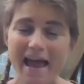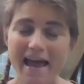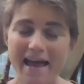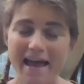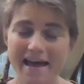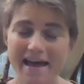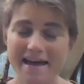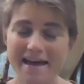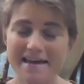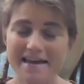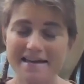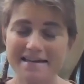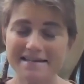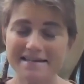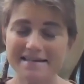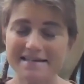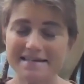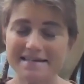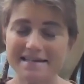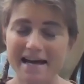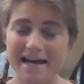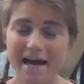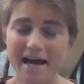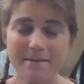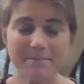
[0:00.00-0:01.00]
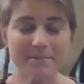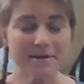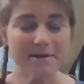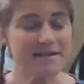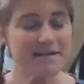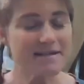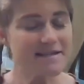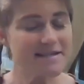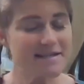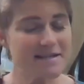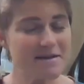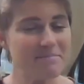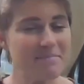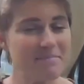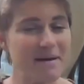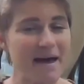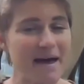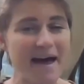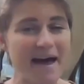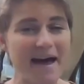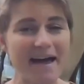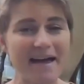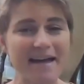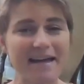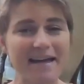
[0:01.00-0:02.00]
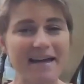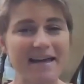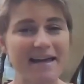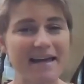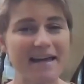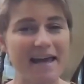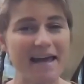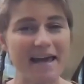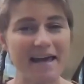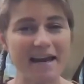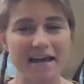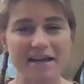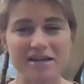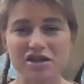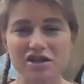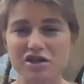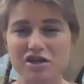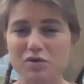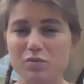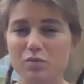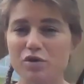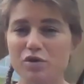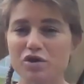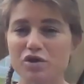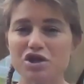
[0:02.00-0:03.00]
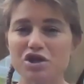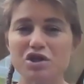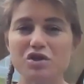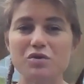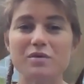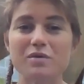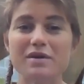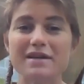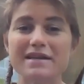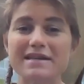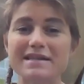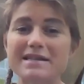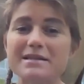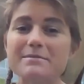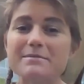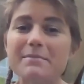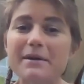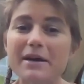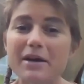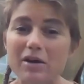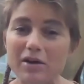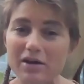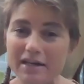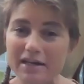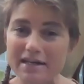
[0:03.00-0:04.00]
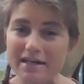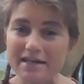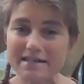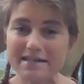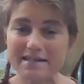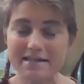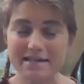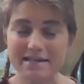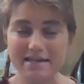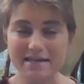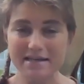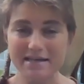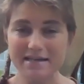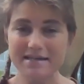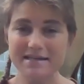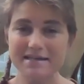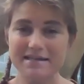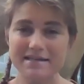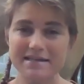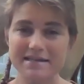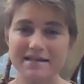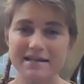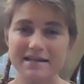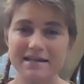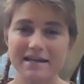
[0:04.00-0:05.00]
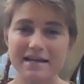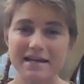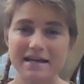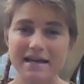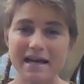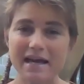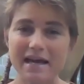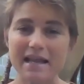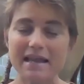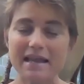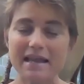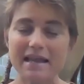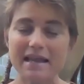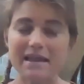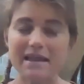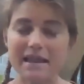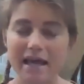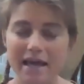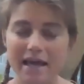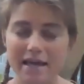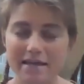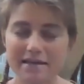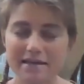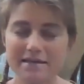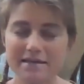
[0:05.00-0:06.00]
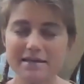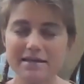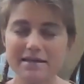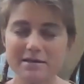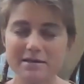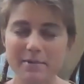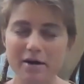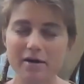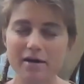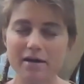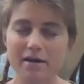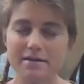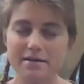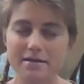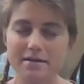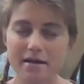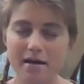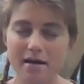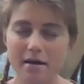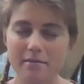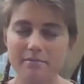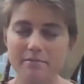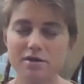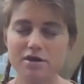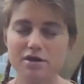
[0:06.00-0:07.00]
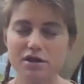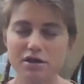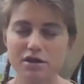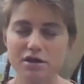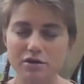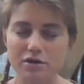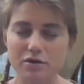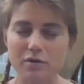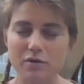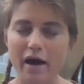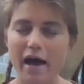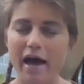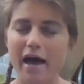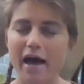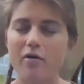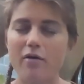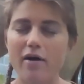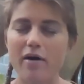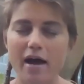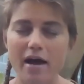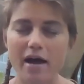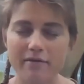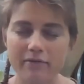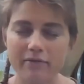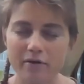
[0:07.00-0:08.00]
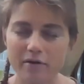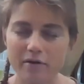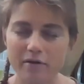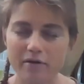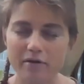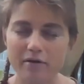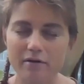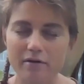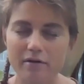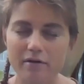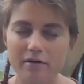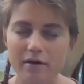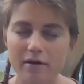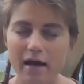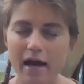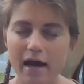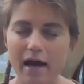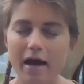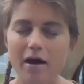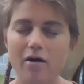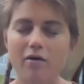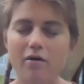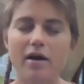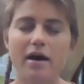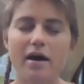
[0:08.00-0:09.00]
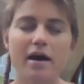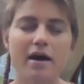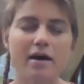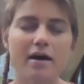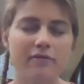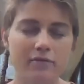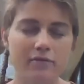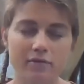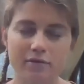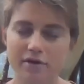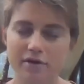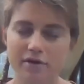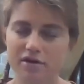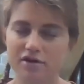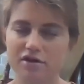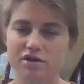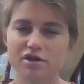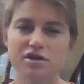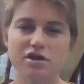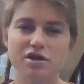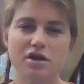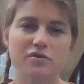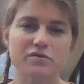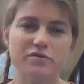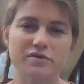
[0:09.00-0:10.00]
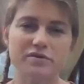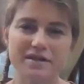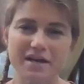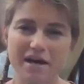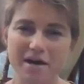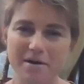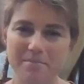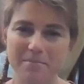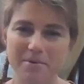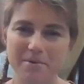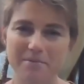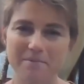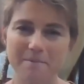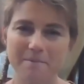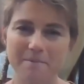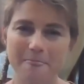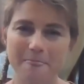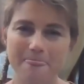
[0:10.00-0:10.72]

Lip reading: And I'm going to sit back and I just want you to experience this. Let this experience come to you however it shows up.